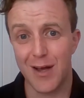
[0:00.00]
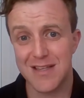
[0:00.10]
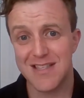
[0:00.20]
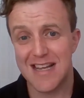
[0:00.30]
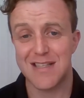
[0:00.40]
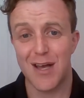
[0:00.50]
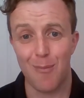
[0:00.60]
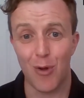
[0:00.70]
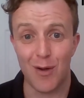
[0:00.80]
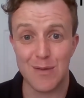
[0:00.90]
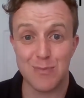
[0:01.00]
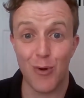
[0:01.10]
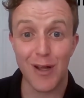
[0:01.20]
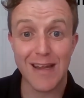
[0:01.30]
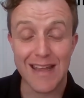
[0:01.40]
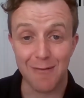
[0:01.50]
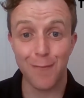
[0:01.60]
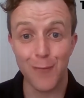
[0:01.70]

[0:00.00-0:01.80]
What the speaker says: I set up while I was working